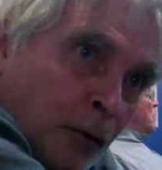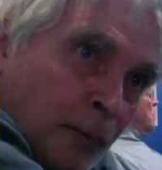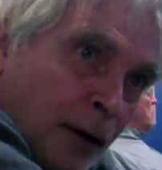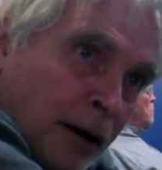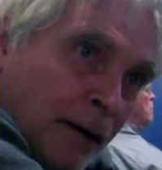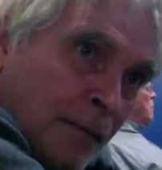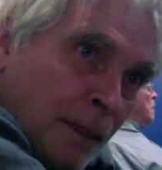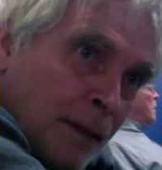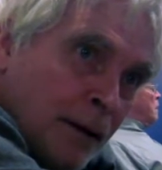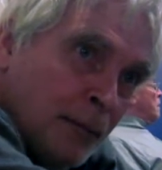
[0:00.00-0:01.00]
by?
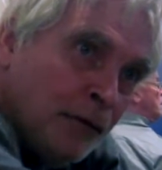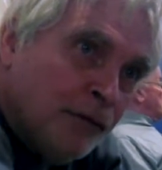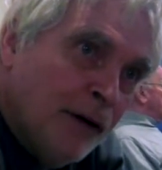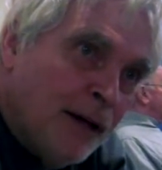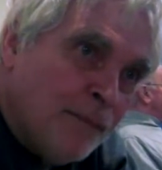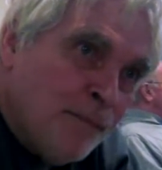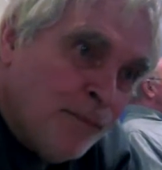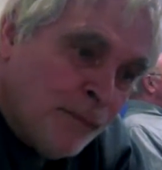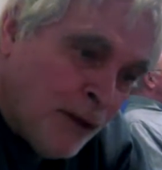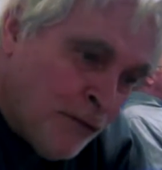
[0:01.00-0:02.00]
But Fred.
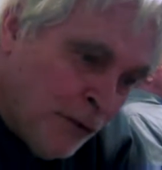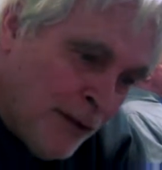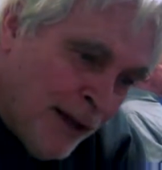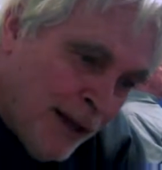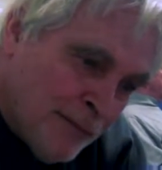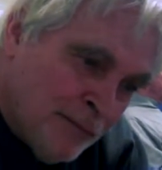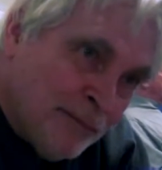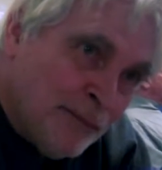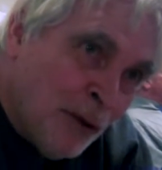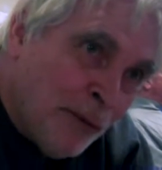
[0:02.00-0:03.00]
So he had him
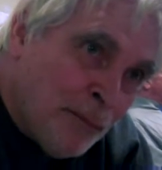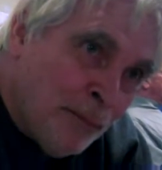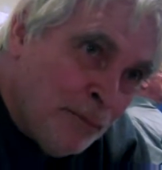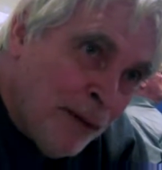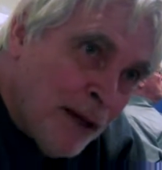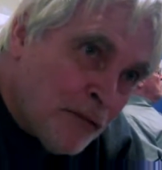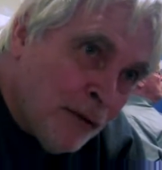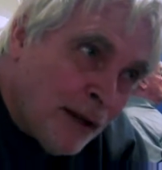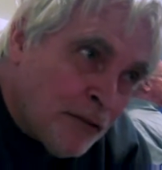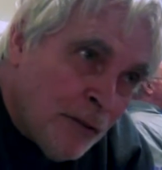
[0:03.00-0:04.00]
going
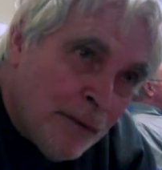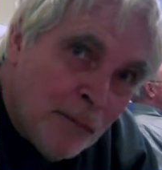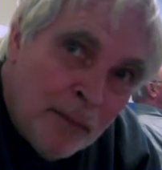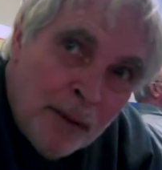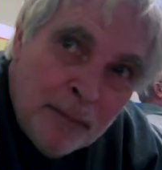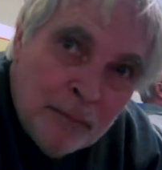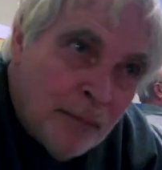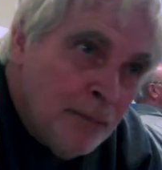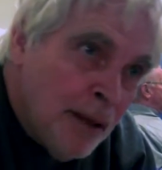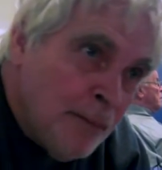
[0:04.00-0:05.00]
past, like something maybe by
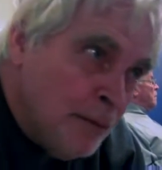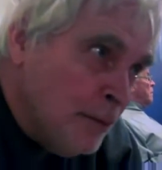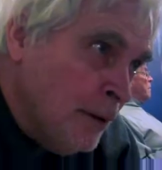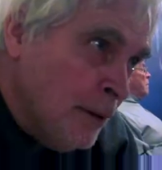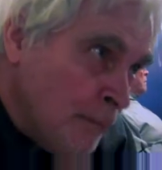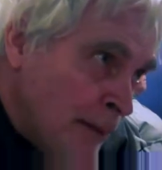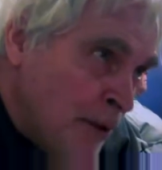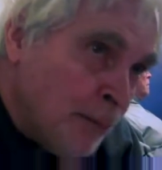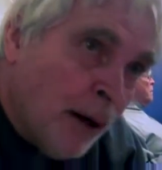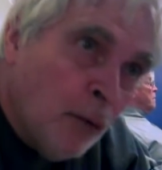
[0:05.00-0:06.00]

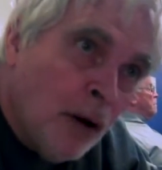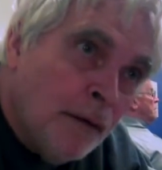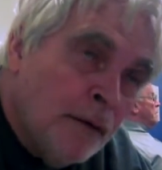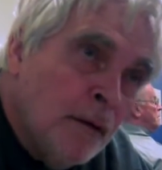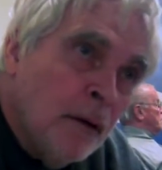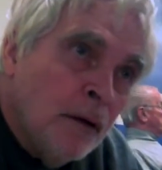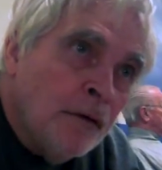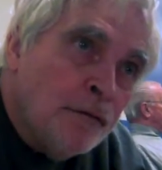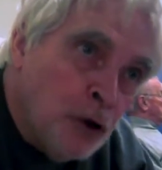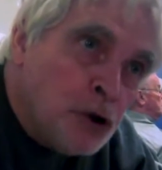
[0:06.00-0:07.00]
one of
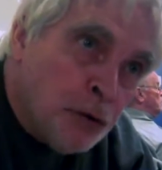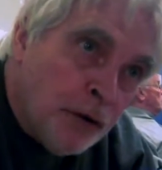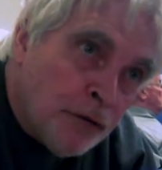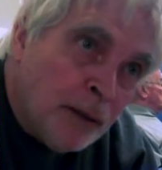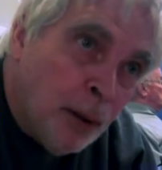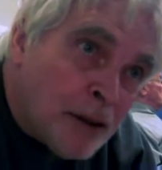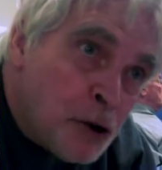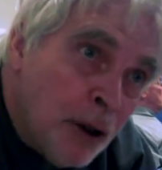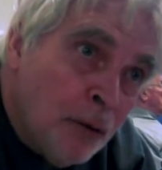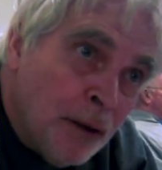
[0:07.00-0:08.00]
the futurists like
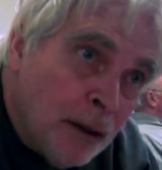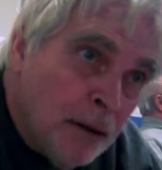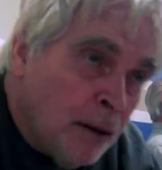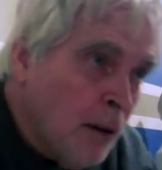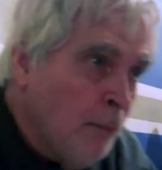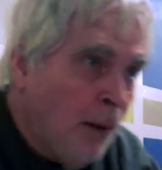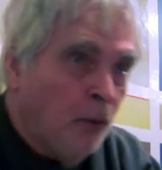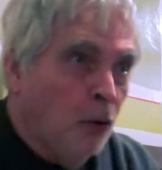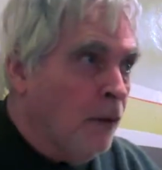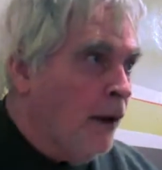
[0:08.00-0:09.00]
Boccioni did.
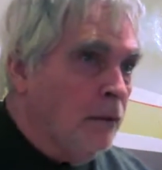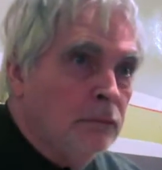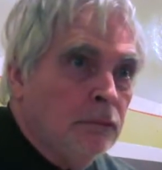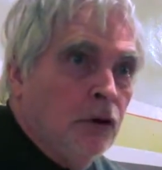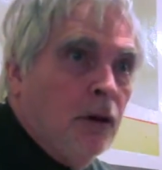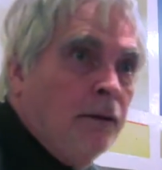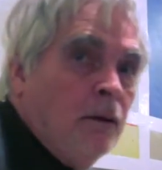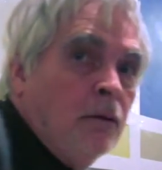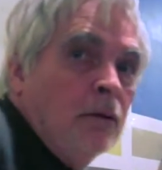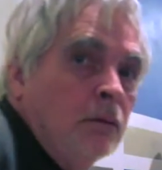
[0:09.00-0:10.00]
People who were looked like
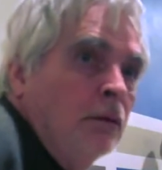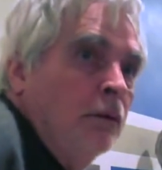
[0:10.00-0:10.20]
they were